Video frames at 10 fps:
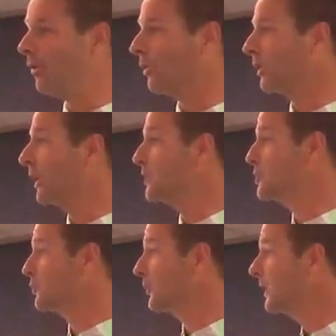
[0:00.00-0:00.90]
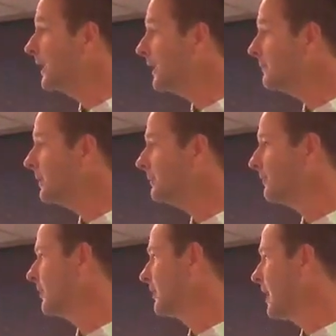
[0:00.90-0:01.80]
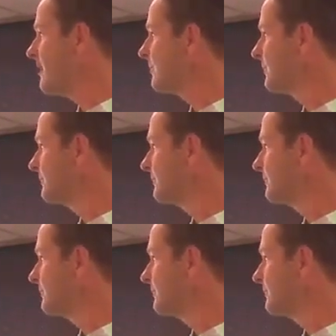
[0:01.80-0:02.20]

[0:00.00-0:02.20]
or a dream for your life?